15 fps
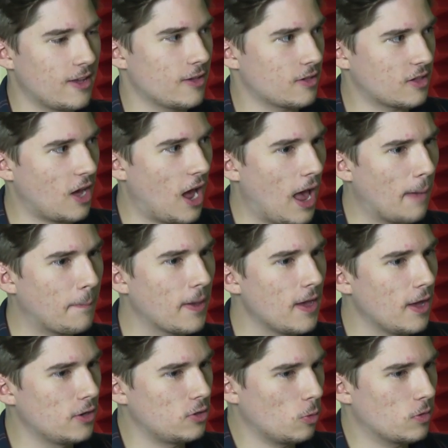day as a cop,
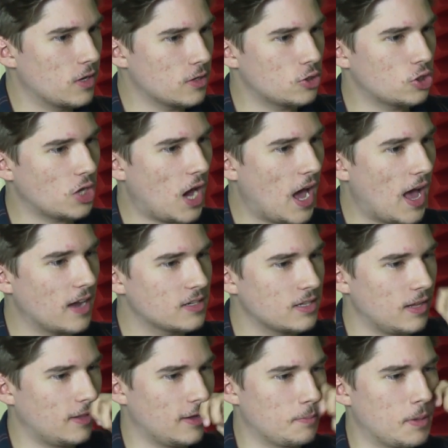don't get shot,
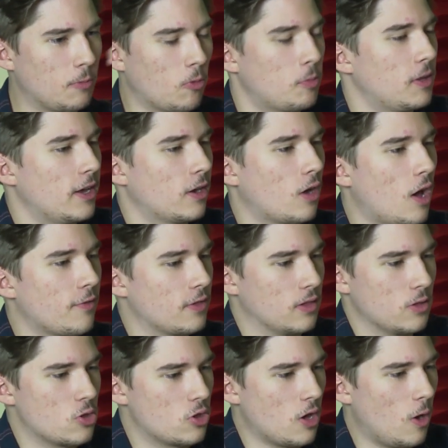and like people are playing it off as
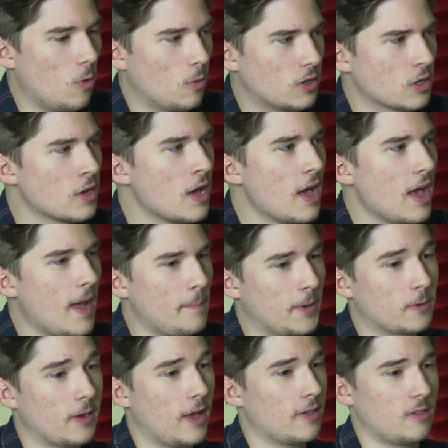a joke, and
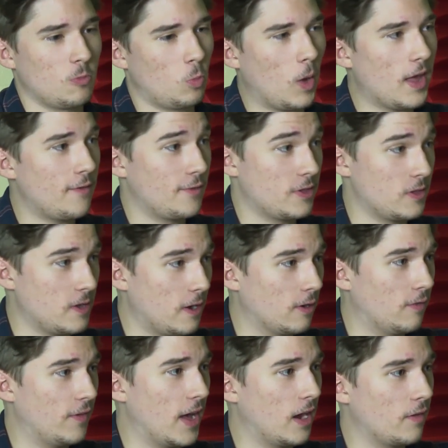Pendergast's wife is
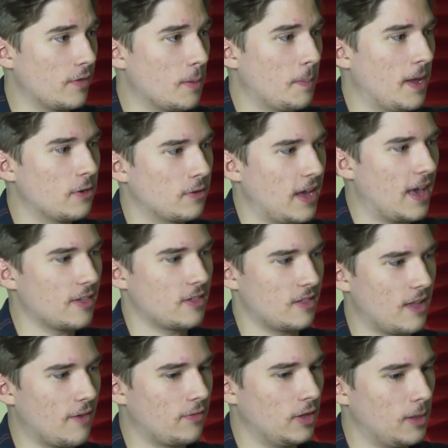terrified of it, and Pendergast is
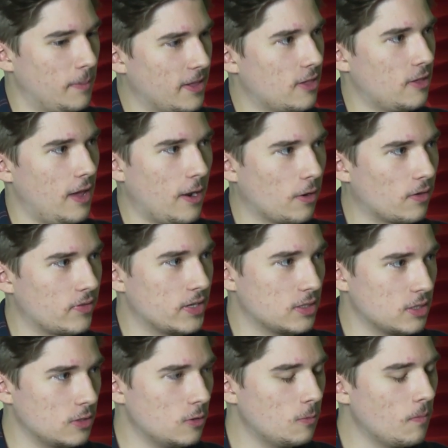definitely a bit scared of it
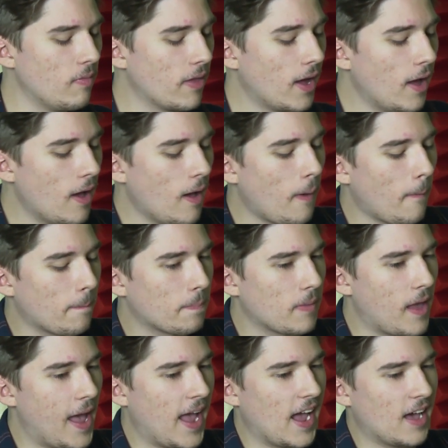too.
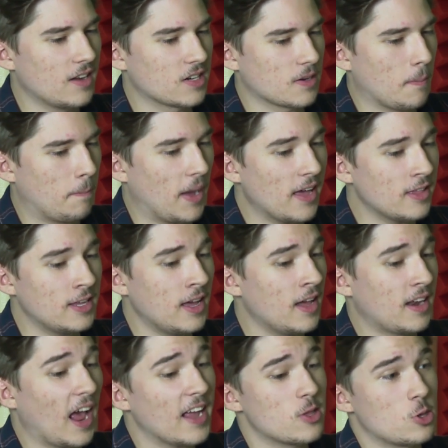And by the
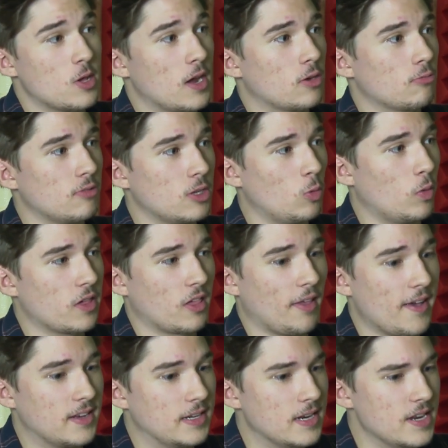end, I genuinely was
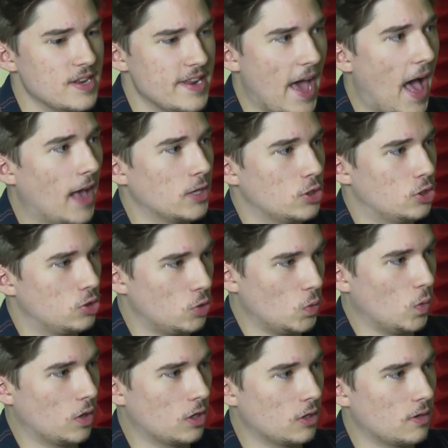like not
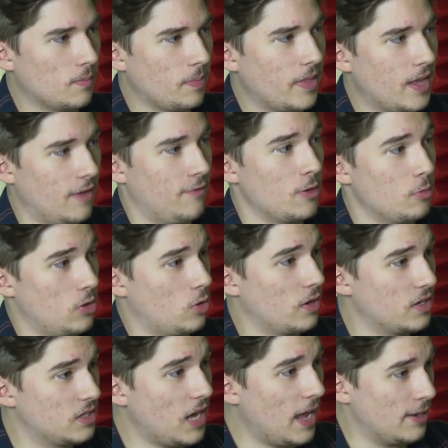sure if he was
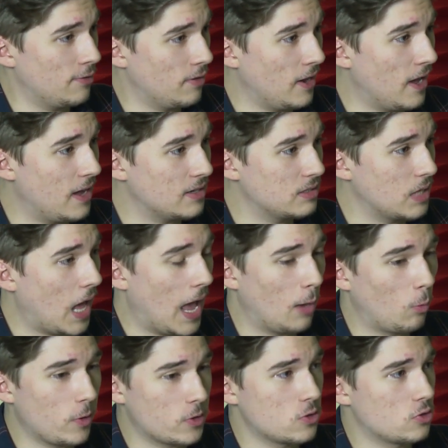going to die or not. I
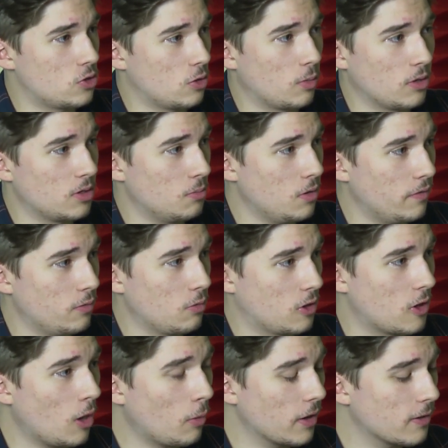wasn't sure where the movie was
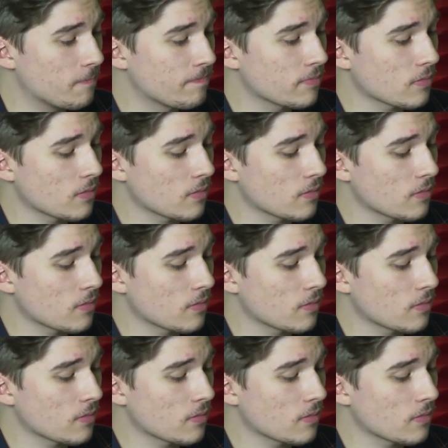going.